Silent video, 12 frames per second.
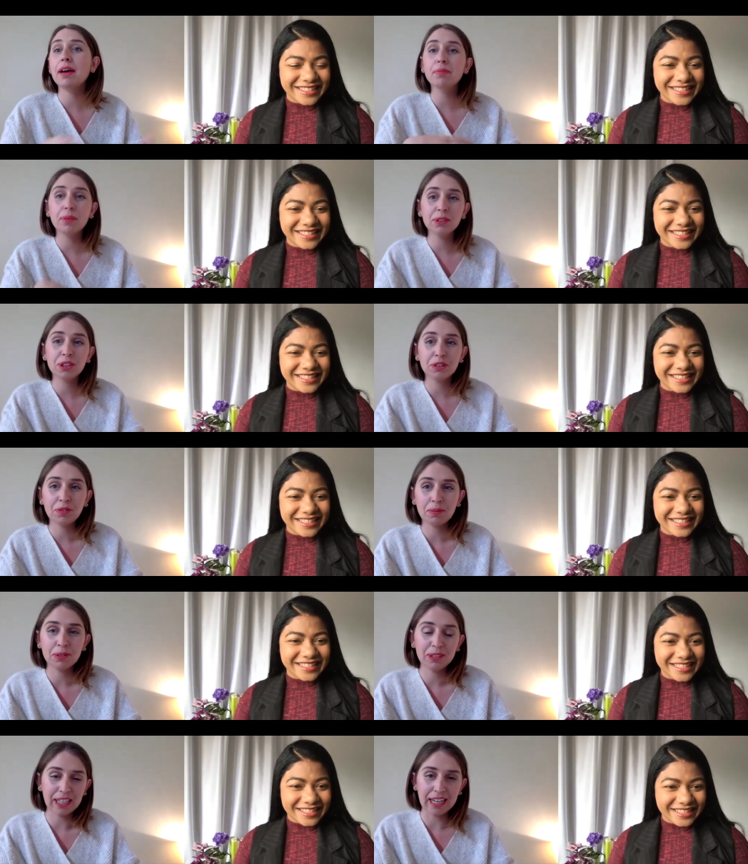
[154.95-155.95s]
Speaker 1: originally from New
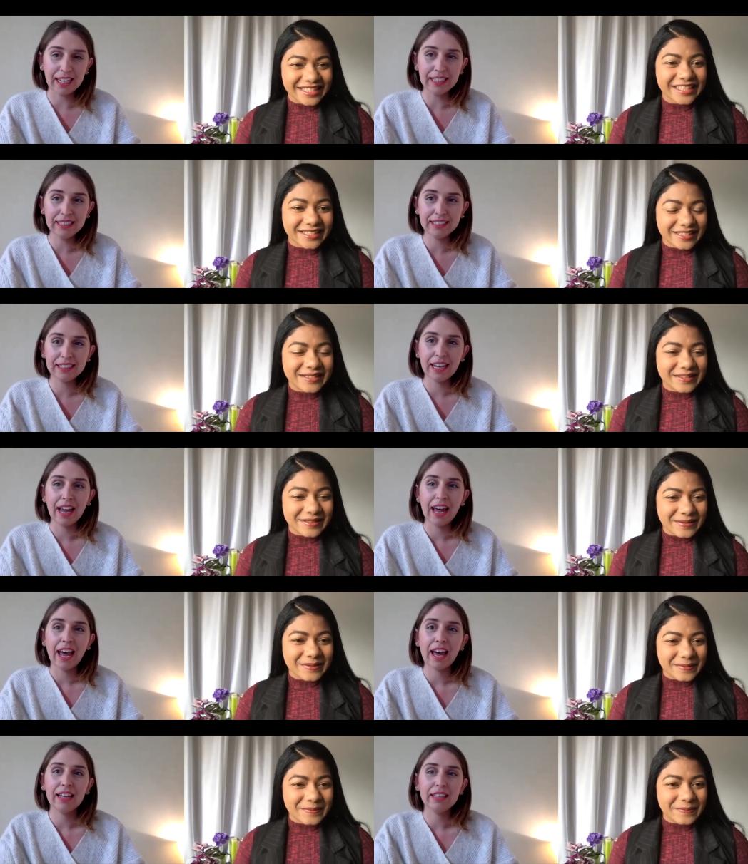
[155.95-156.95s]
Zealand,
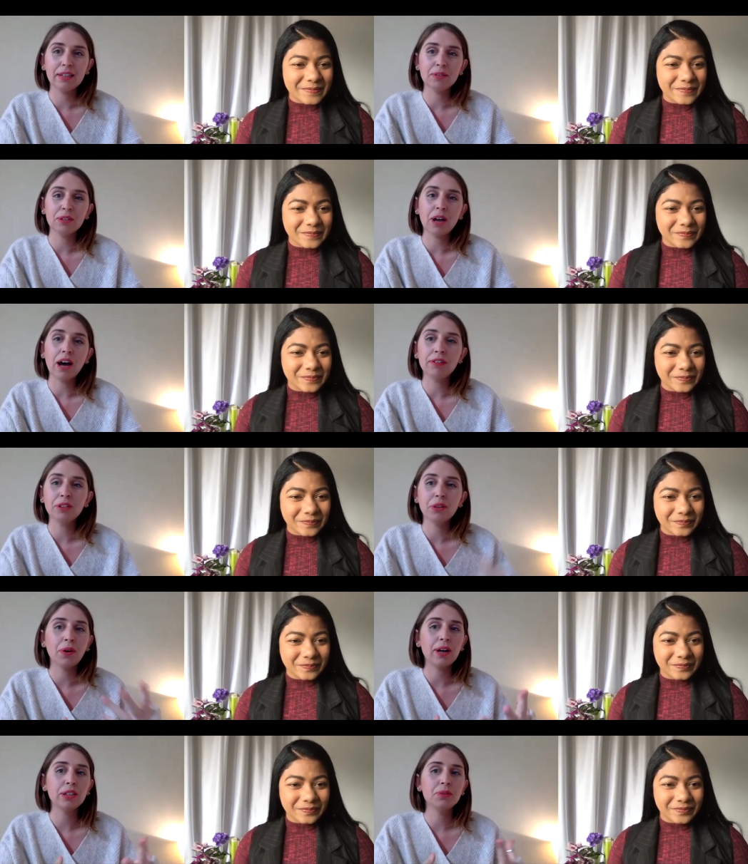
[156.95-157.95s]
and so after
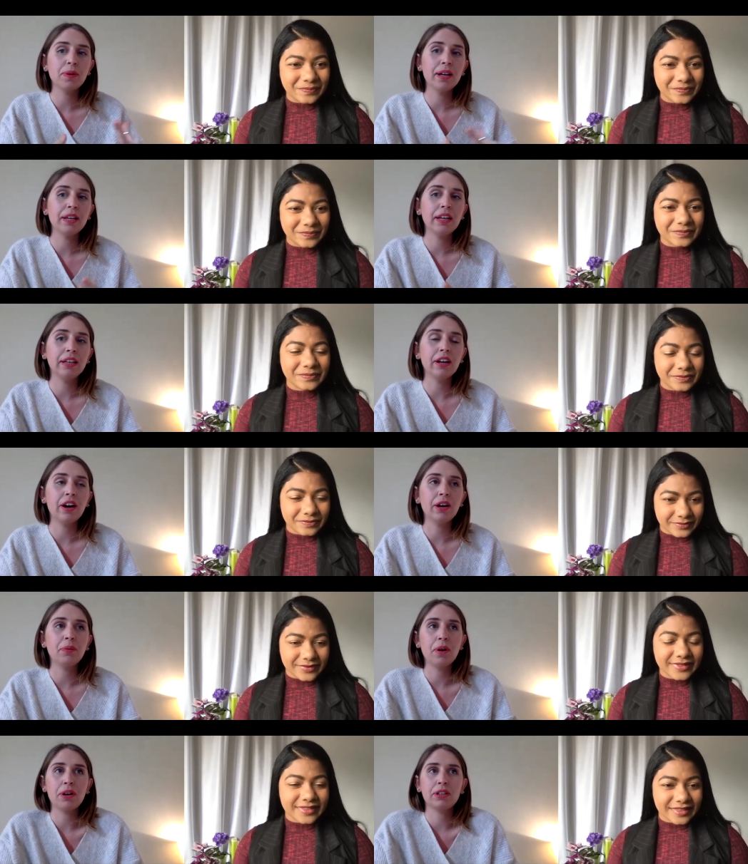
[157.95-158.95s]
graduating, I
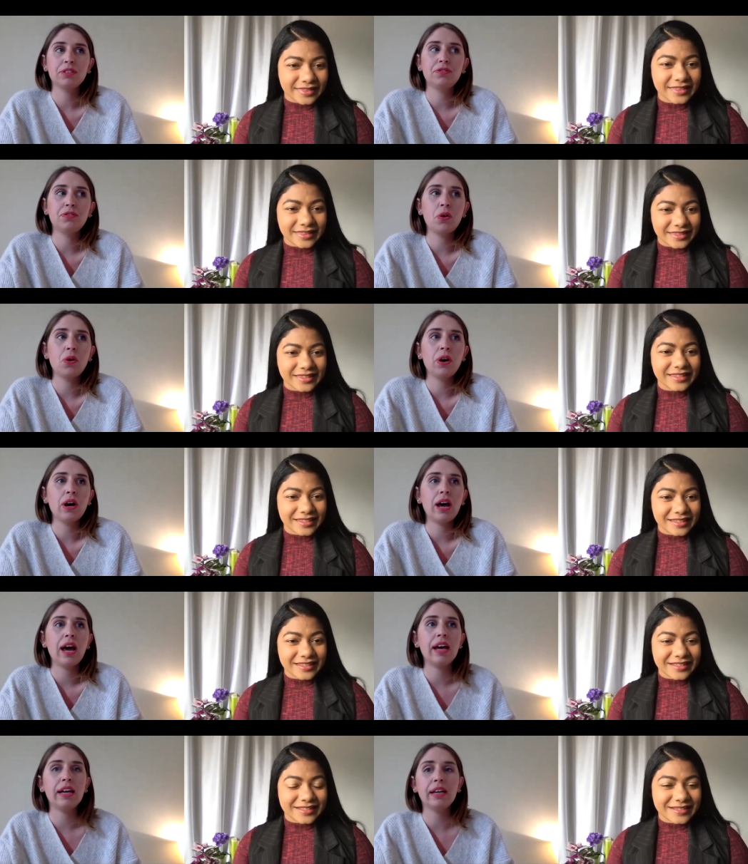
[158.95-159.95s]
worked for
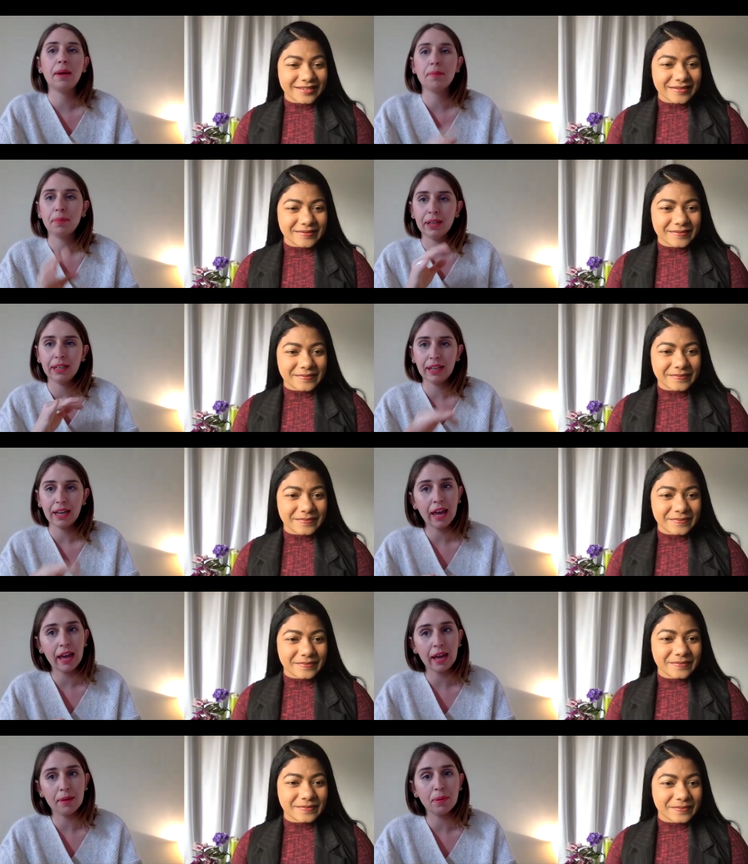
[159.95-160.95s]
a company
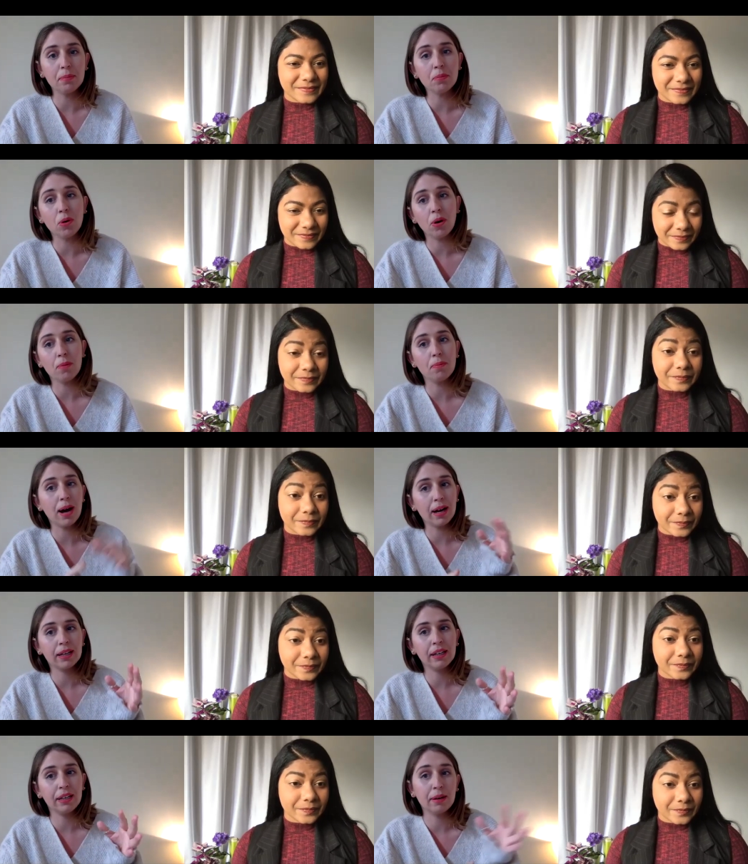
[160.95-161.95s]
here, but more on
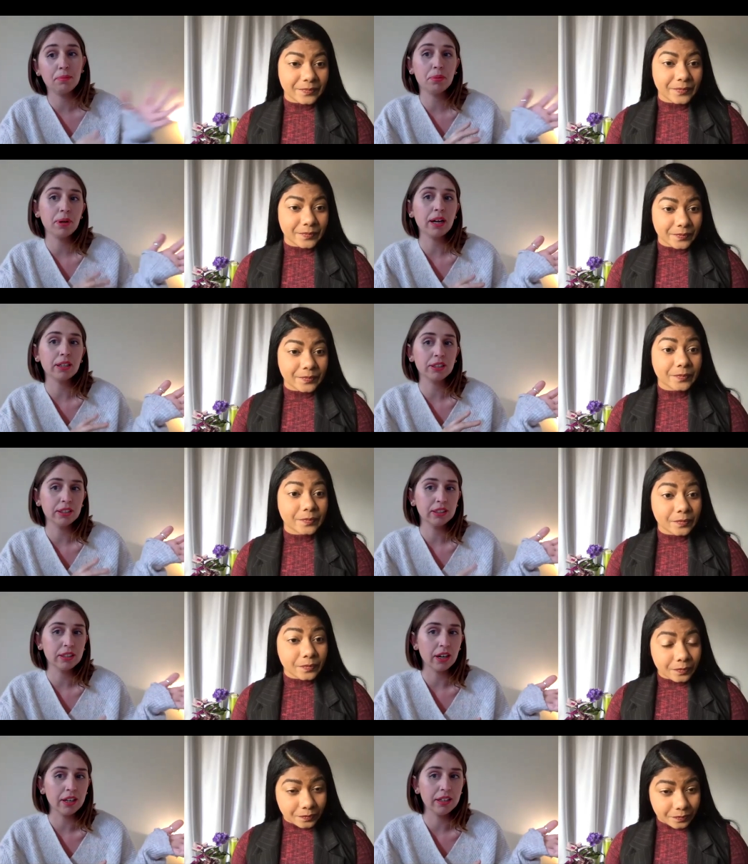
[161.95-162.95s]
marketing and production
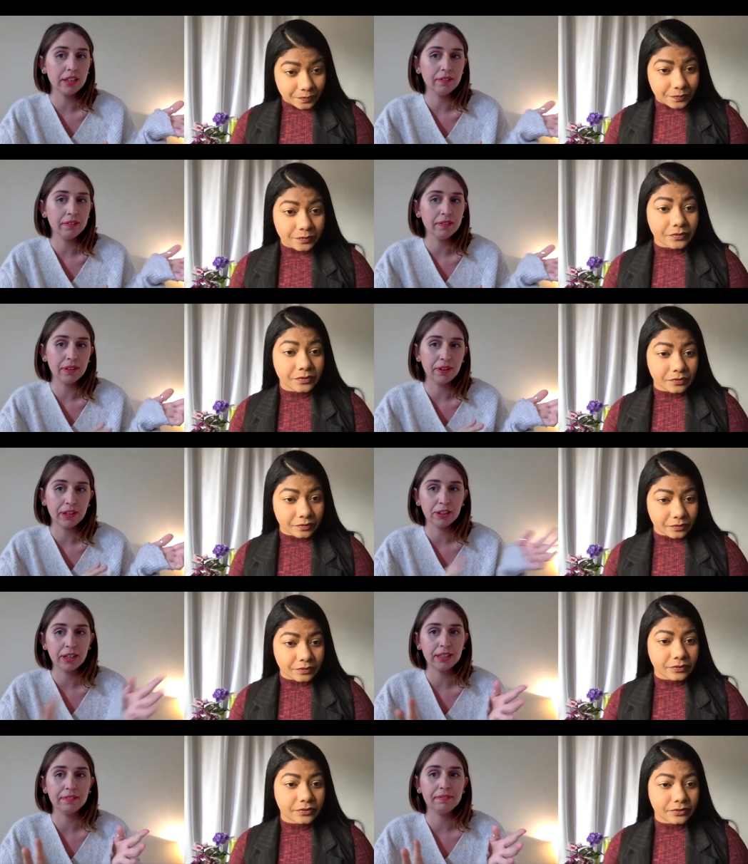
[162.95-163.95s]
side, even though I
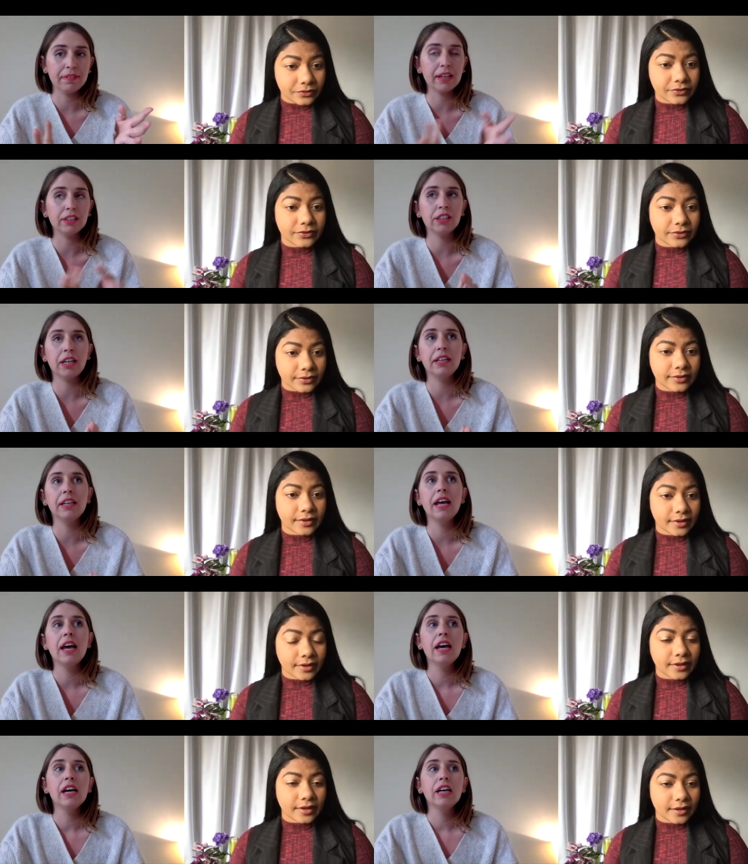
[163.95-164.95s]
trained in fashion.
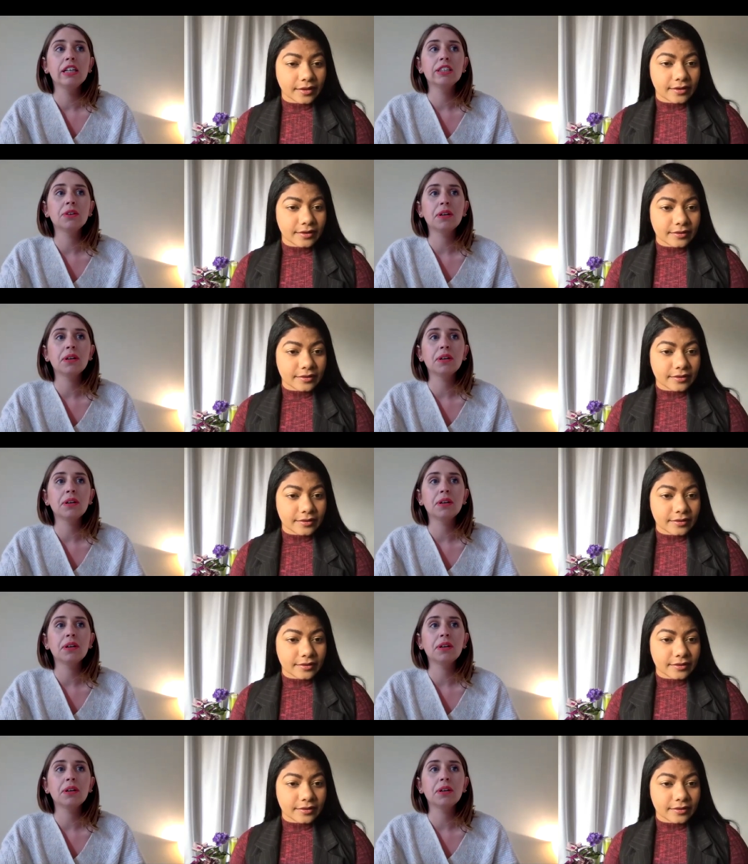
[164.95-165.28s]
So I